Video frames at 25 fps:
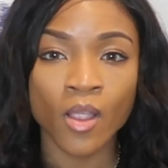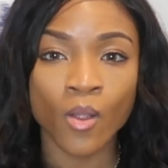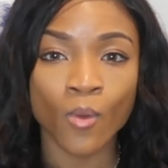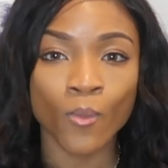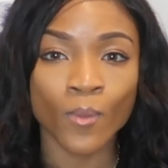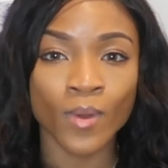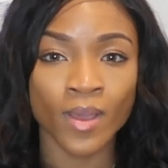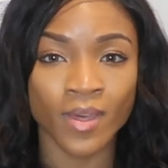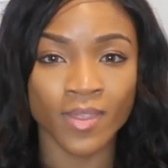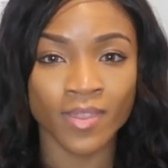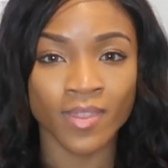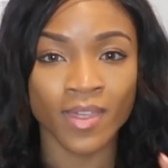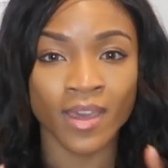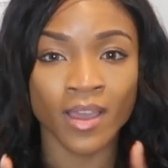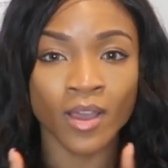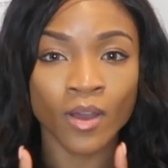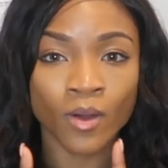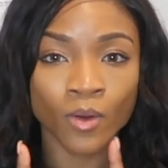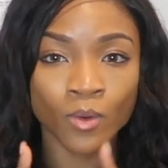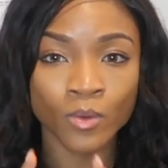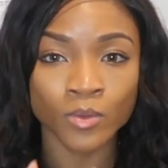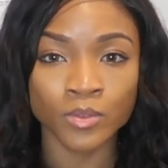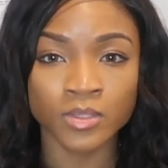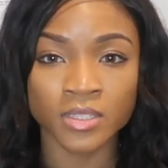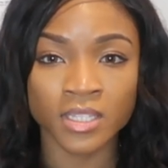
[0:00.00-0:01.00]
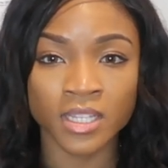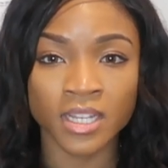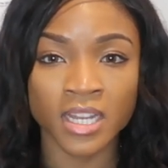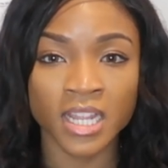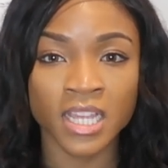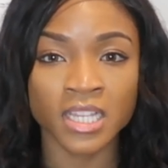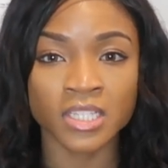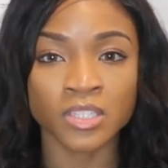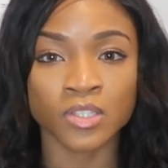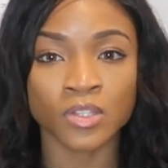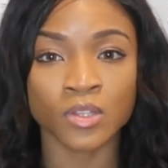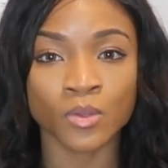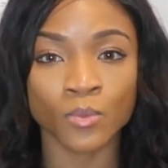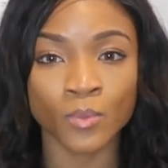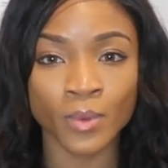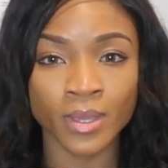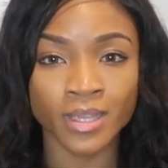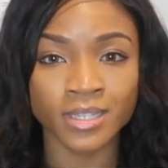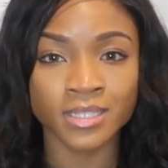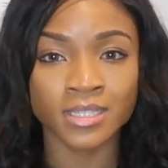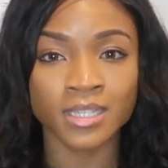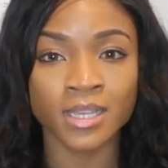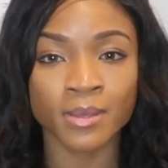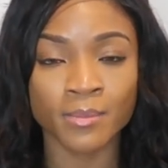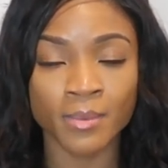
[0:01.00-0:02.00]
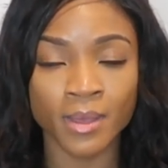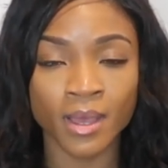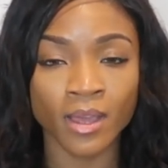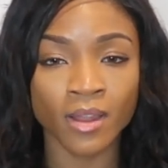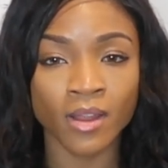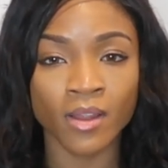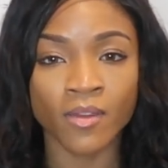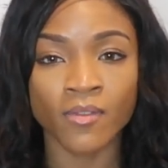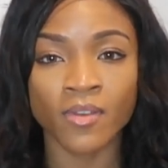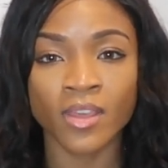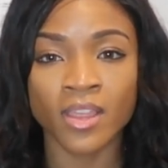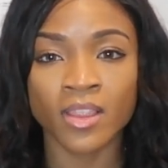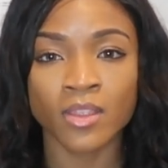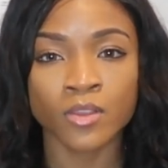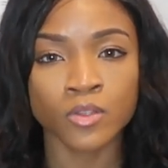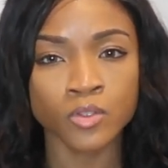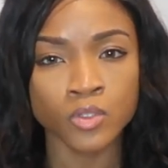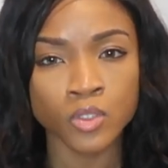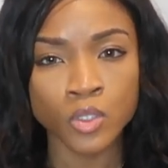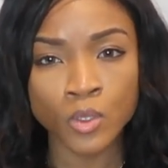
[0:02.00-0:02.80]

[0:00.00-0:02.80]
with like holes in it so the wicks come out of it.